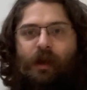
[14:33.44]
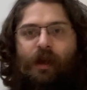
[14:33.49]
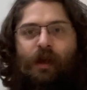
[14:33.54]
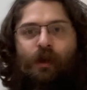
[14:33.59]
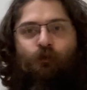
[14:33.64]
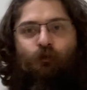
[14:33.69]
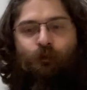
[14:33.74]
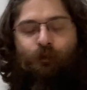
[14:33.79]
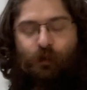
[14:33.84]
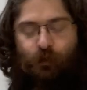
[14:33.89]
it
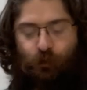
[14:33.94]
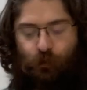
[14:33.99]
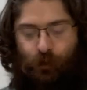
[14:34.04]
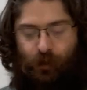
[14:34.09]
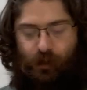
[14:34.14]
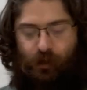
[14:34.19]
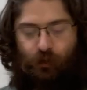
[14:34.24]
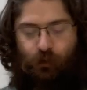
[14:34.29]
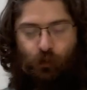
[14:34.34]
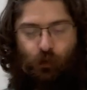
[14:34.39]
would be
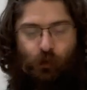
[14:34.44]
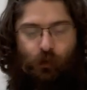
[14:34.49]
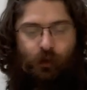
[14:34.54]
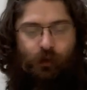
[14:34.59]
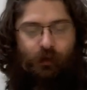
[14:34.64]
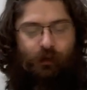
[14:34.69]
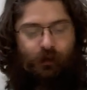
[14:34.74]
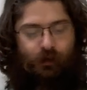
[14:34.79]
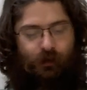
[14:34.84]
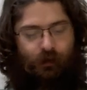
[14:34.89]
really
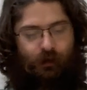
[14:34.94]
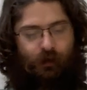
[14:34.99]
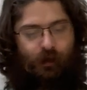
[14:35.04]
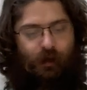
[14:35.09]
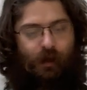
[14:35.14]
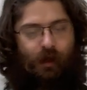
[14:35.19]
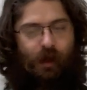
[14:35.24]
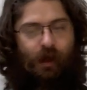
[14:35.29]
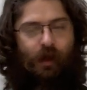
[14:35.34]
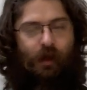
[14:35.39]
cool
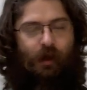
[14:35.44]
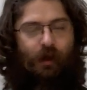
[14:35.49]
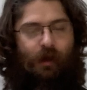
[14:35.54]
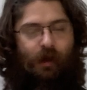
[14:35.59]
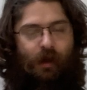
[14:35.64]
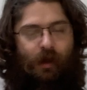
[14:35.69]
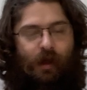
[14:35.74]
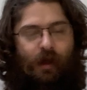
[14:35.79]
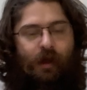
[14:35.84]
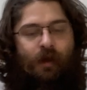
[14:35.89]

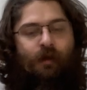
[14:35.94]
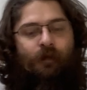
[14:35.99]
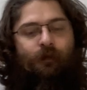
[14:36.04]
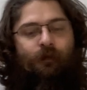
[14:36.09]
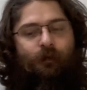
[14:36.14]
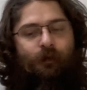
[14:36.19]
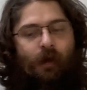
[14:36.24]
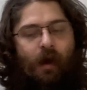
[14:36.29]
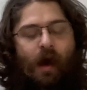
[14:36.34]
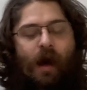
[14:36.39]
if
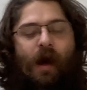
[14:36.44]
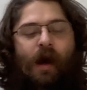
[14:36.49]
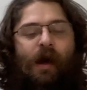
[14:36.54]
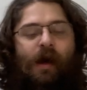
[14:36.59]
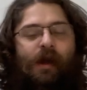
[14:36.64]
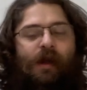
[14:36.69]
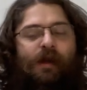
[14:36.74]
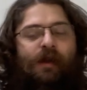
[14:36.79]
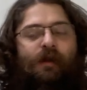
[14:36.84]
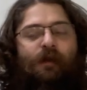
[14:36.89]

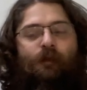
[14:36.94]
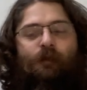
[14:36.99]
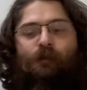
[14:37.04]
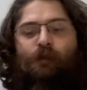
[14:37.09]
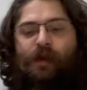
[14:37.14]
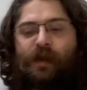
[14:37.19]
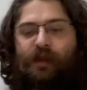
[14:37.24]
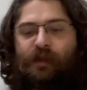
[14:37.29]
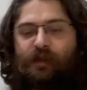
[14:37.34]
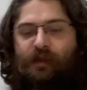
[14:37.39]
I
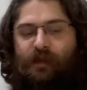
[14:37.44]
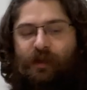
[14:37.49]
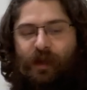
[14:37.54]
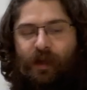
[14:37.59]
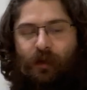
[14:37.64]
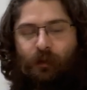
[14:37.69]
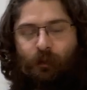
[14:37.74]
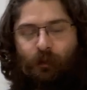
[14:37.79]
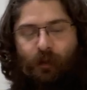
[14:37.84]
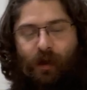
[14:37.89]
mixed
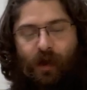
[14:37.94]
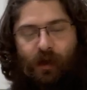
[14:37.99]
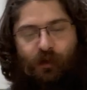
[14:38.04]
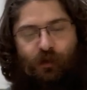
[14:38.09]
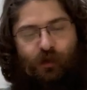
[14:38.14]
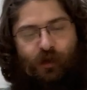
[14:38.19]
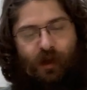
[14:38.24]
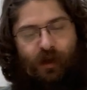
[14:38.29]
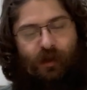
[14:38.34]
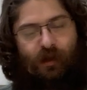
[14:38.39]
and
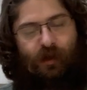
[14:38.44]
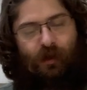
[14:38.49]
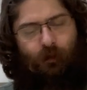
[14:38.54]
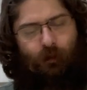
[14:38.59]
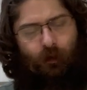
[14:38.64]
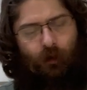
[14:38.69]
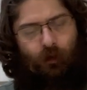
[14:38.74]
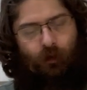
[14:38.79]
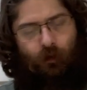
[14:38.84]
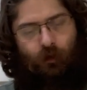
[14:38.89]
matched. I think
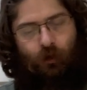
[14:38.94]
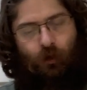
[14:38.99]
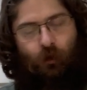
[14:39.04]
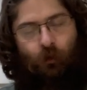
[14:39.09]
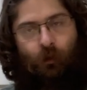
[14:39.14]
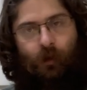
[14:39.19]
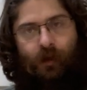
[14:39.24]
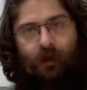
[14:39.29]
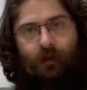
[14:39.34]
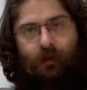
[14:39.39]
I'm going to go
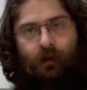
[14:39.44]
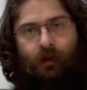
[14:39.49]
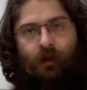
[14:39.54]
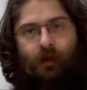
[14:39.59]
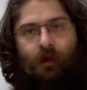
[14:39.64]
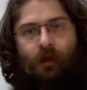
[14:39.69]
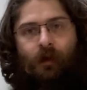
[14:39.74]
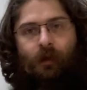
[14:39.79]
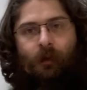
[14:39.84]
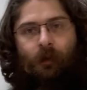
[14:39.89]
with
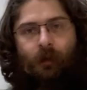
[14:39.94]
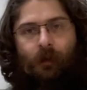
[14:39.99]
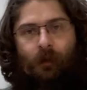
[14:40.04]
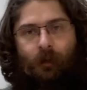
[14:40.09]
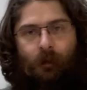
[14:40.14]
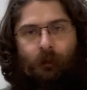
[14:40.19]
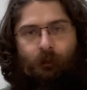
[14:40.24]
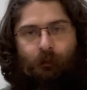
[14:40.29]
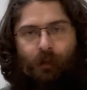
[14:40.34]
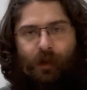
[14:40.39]

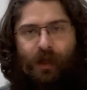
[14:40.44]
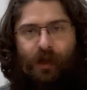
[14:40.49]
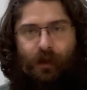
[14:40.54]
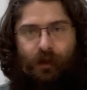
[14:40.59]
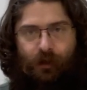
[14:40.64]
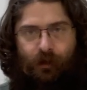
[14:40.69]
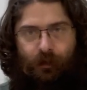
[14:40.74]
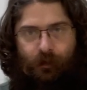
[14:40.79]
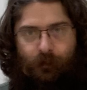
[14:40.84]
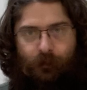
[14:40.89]

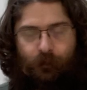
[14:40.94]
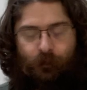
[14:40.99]
pink.